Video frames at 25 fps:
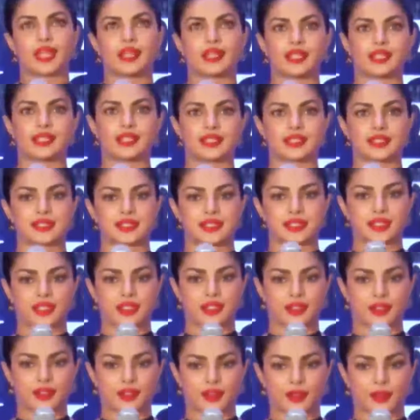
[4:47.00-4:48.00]
is
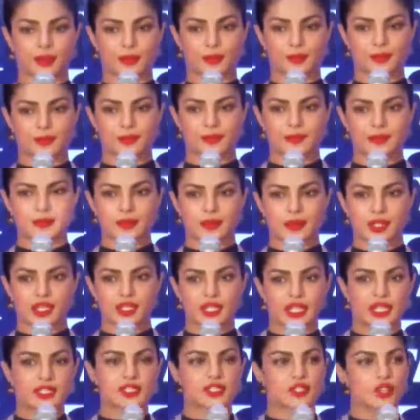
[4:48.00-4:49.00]

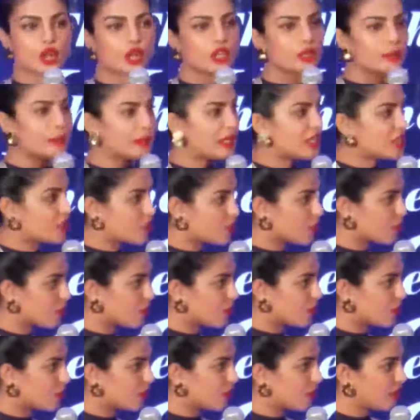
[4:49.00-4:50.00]
not a me
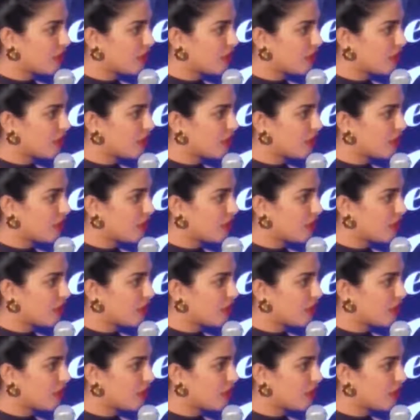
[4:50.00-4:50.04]
too.